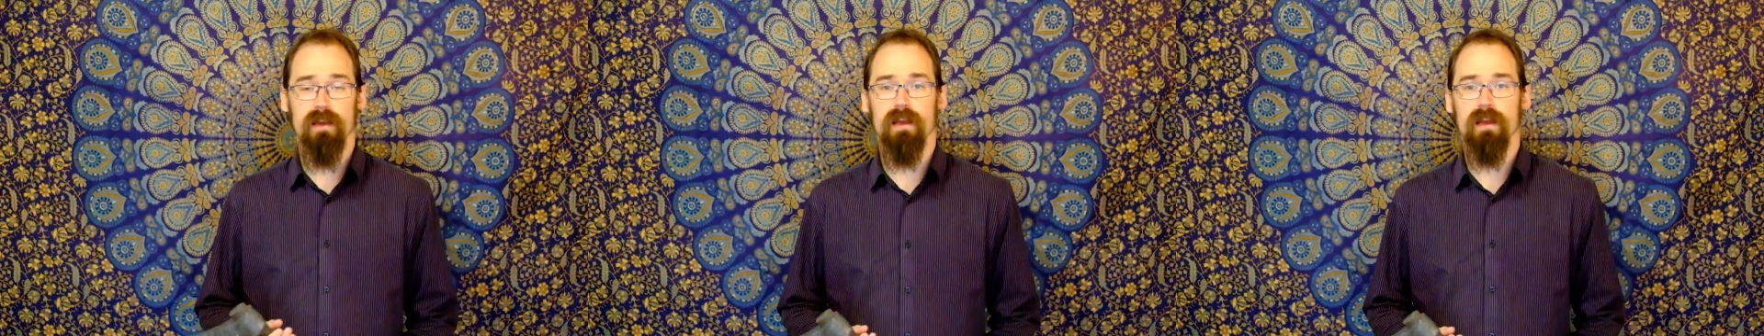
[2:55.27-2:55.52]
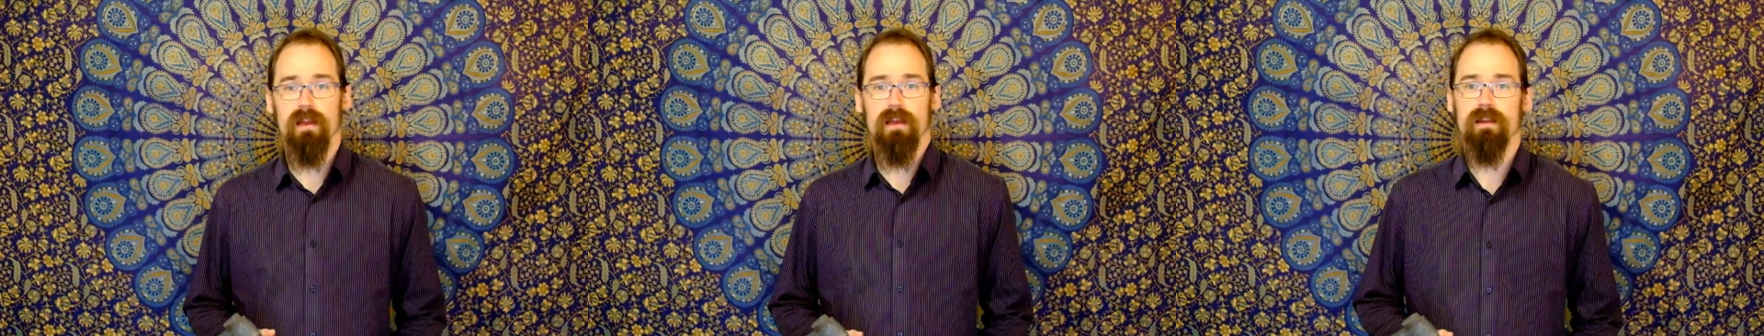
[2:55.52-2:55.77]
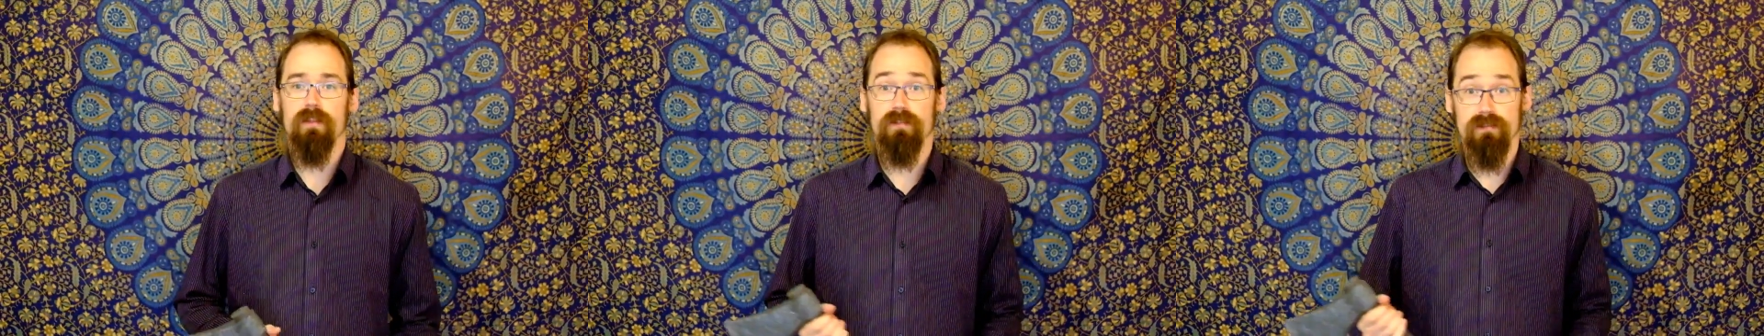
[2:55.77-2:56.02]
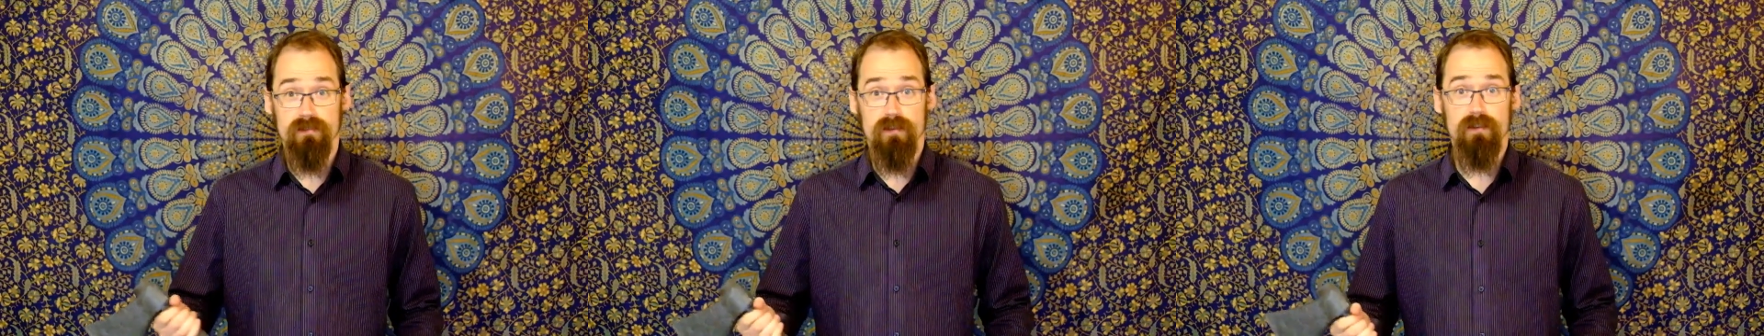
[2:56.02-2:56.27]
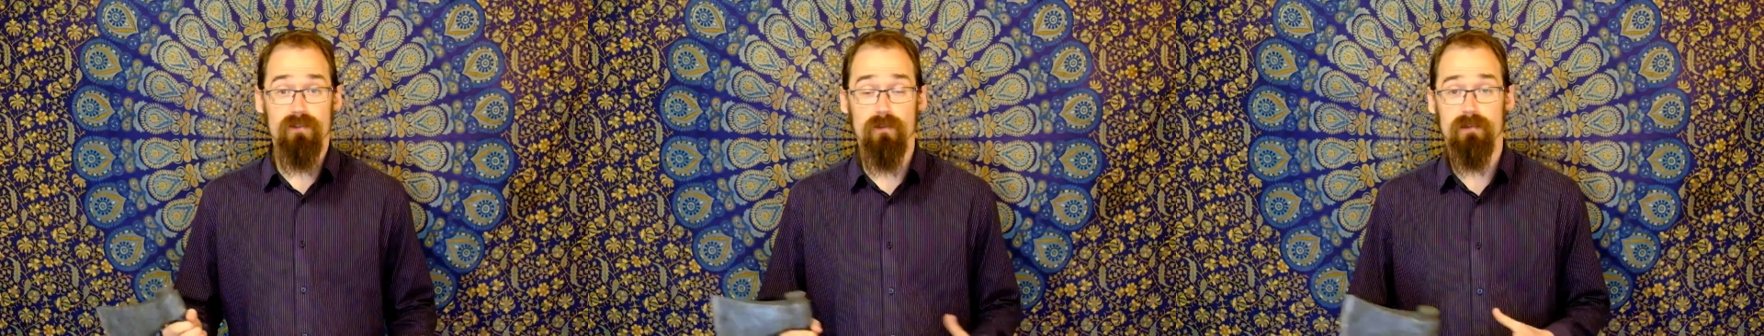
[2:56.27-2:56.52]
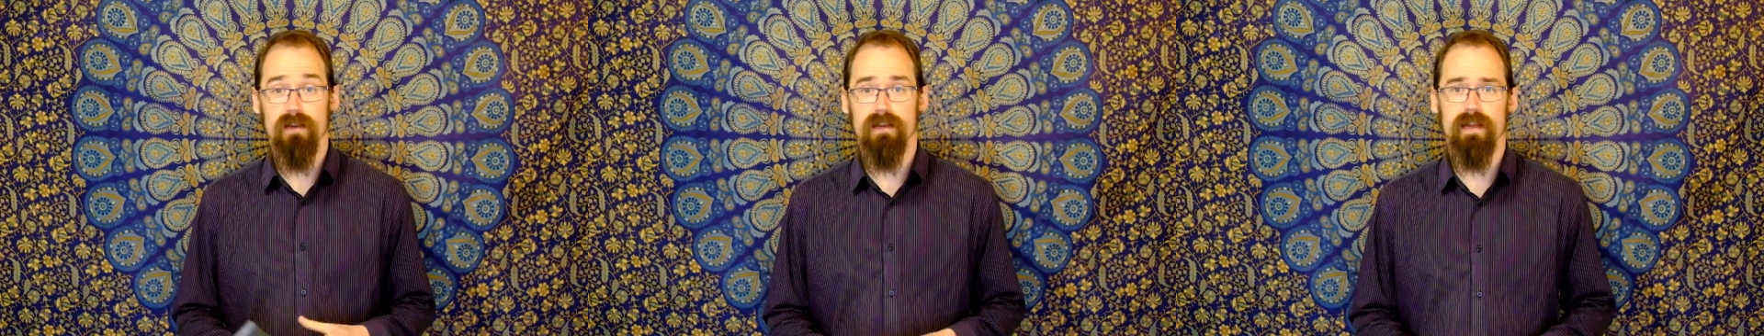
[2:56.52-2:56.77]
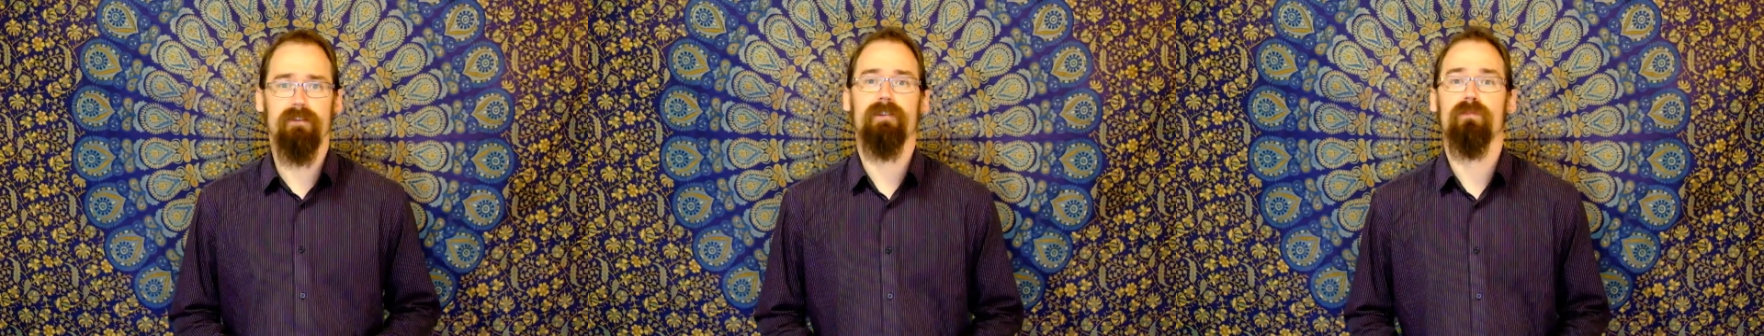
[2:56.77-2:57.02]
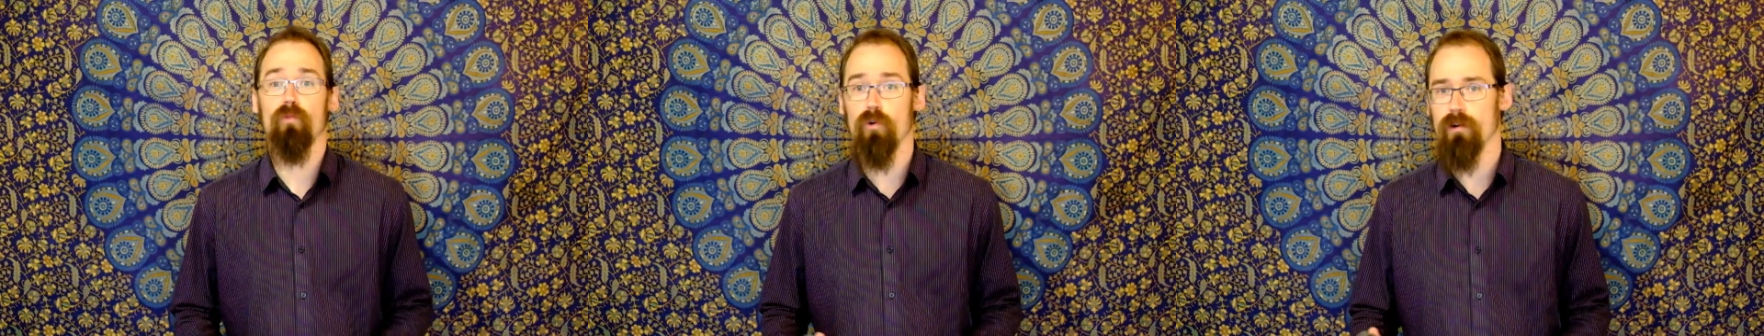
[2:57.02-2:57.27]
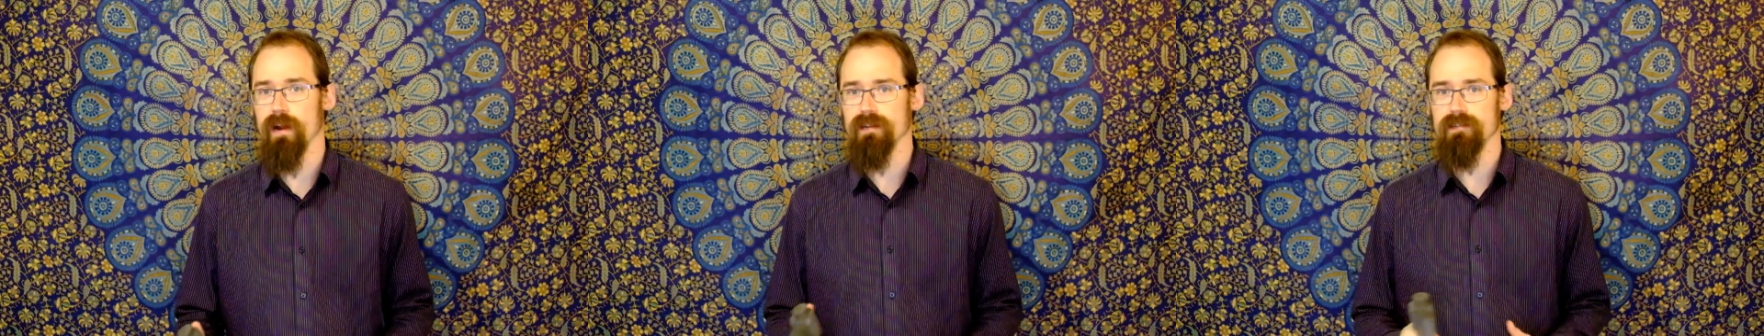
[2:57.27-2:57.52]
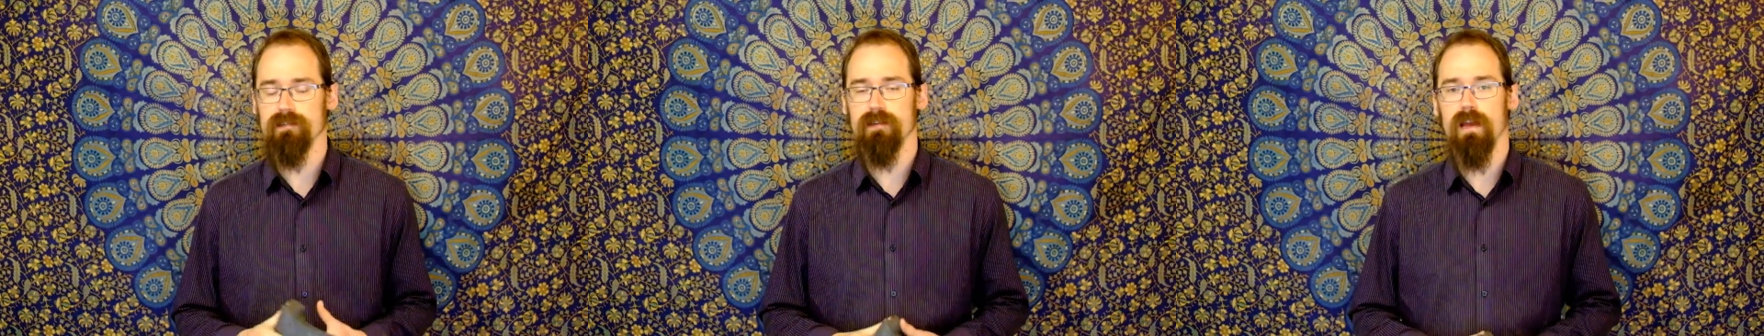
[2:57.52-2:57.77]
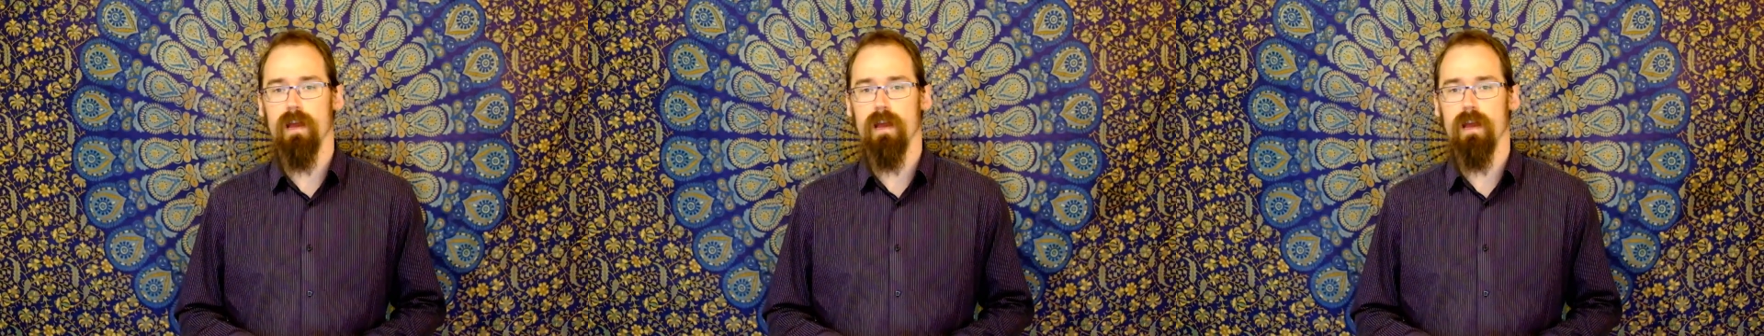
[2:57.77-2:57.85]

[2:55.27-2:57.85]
another design called a Hungarian war axe,